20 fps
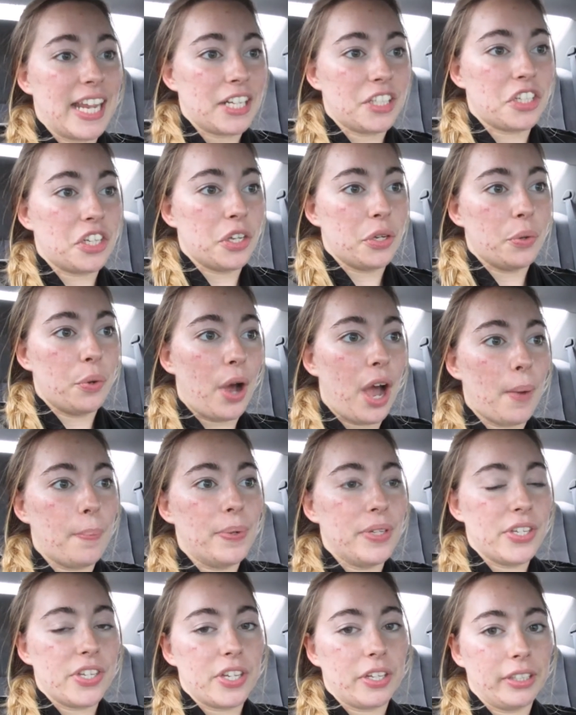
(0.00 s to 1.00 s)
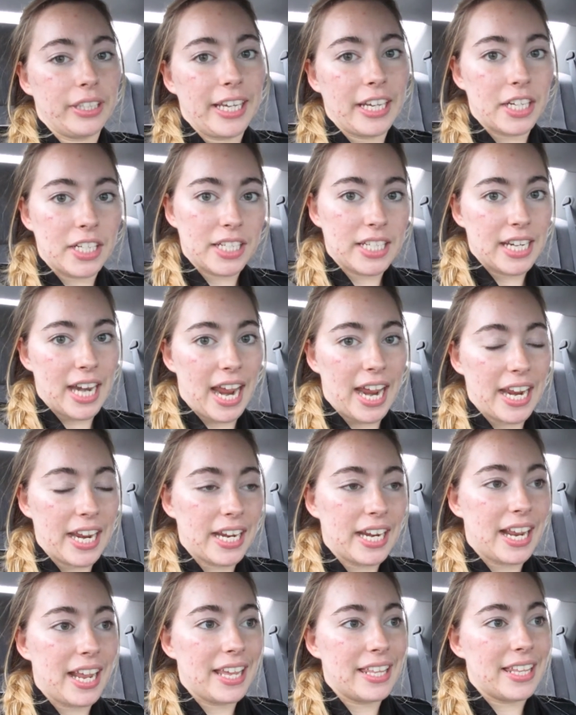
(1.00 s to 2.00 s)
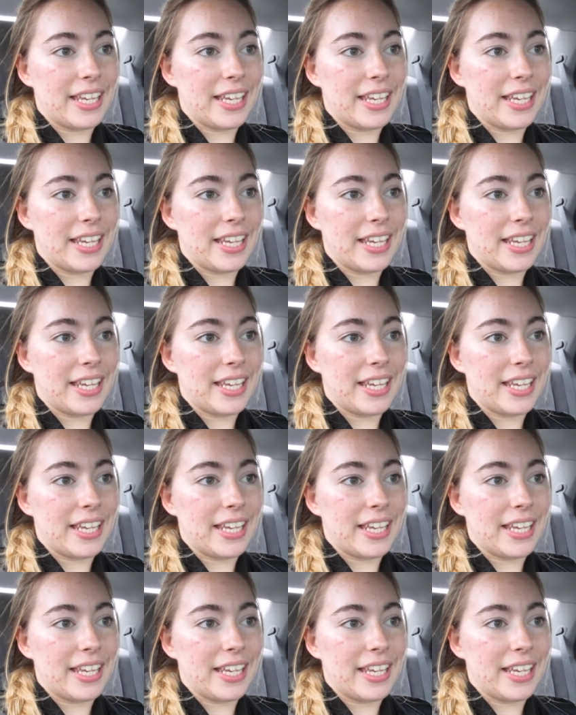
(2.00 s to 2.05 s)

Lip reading: day 2 up until later tonight.